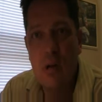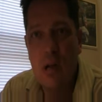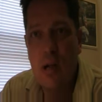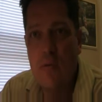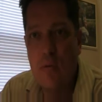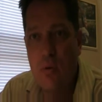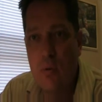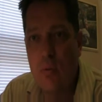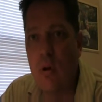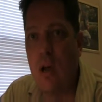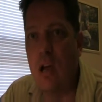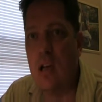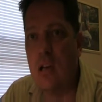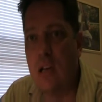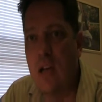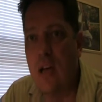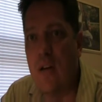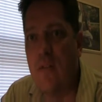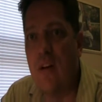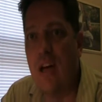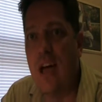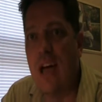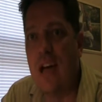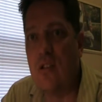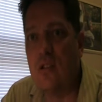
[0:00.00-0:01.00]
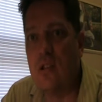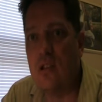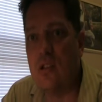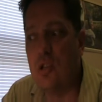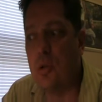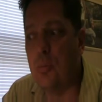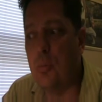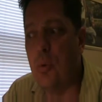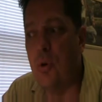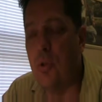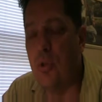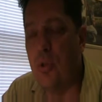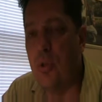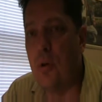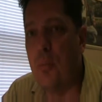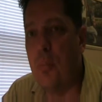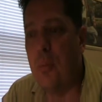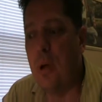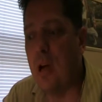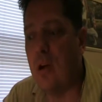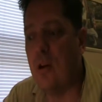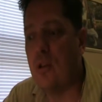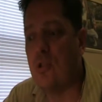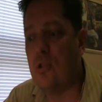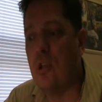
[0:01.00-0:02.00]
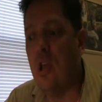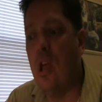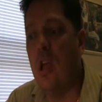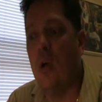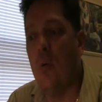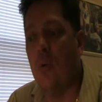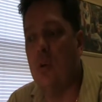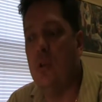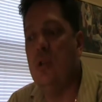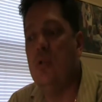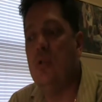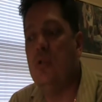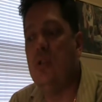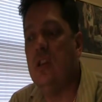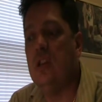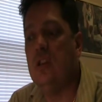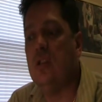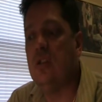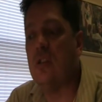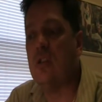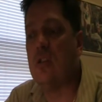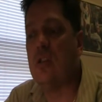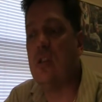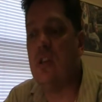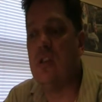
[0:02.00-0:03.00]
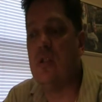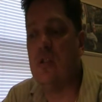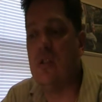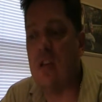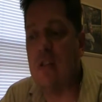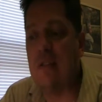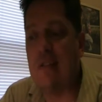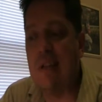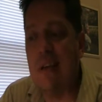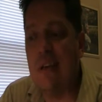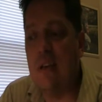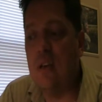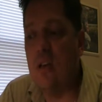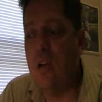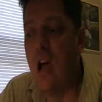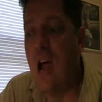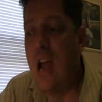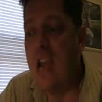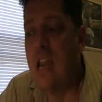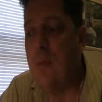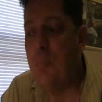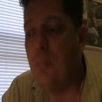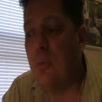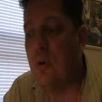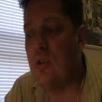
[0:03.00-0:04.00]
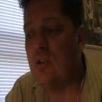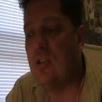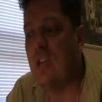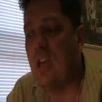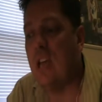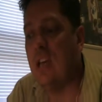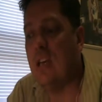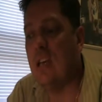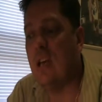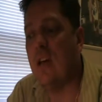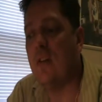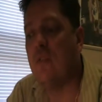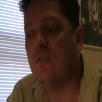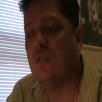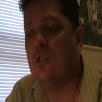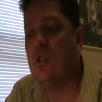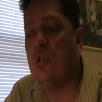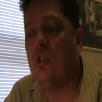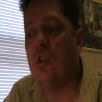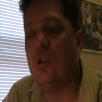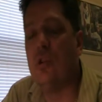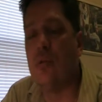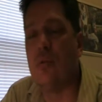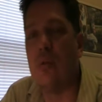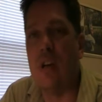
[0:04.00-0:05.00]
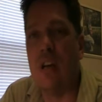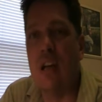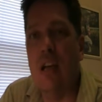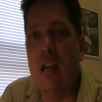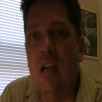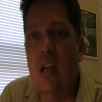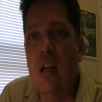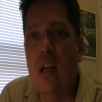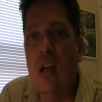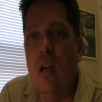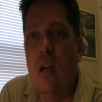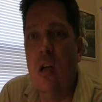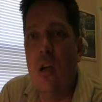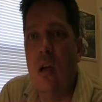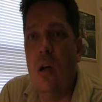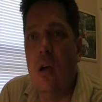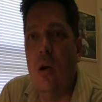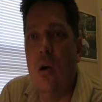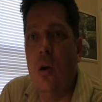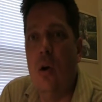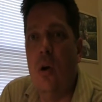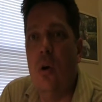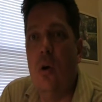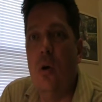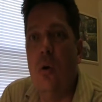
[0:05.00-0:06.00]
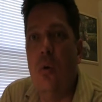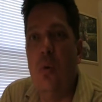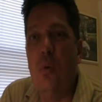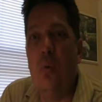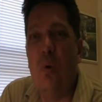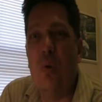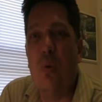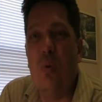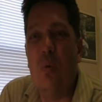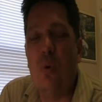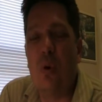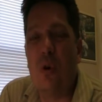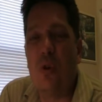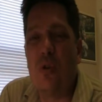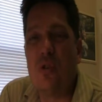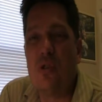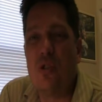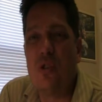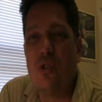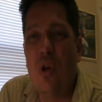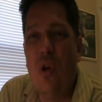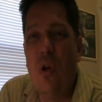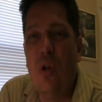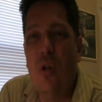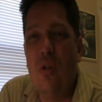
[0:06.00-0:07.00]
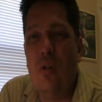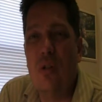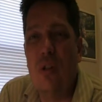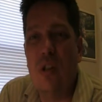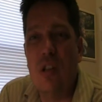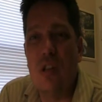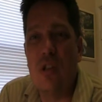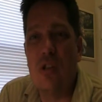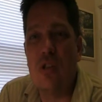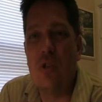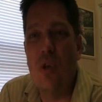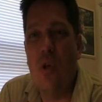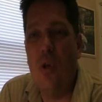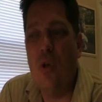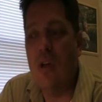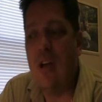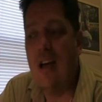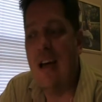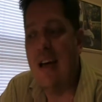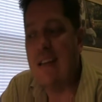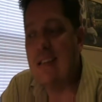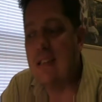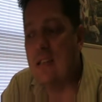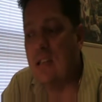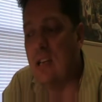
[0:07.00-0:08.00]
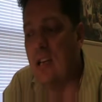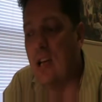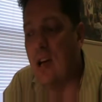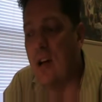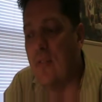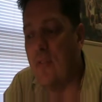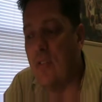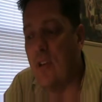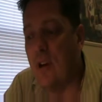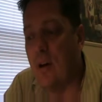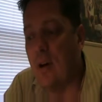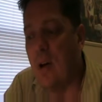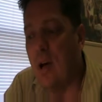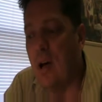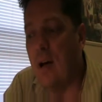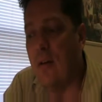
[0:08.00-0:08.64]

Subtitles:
have a right to have access to both of their parents. When you see statistics that 90% of children who were in the sole custody of their